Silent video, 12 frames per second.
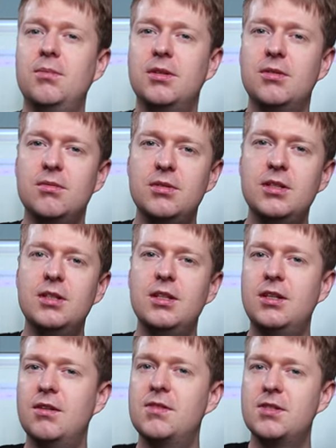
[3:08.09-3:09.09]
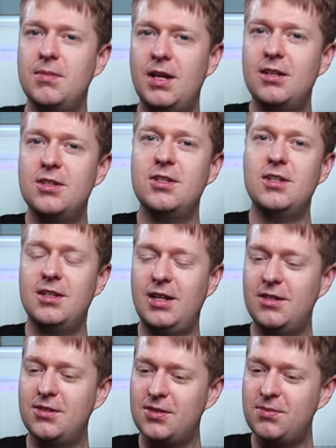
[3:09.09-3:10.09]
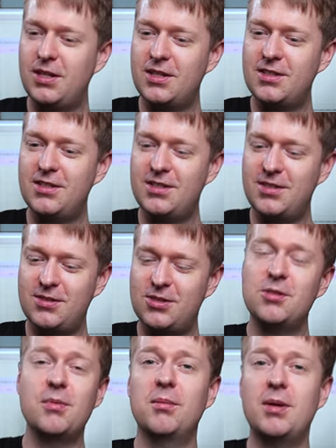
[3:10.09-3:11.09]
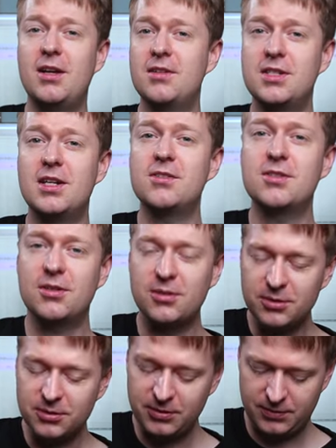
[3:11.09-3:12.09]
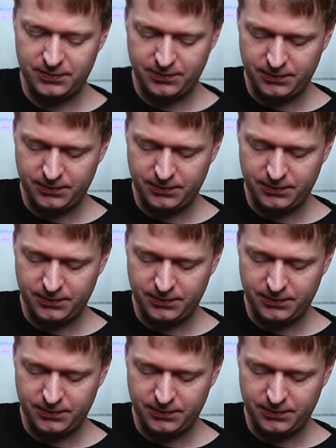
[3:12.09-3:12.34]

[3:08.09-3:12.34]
but it really gives some energy and just makes this strumming pattern sound so cool.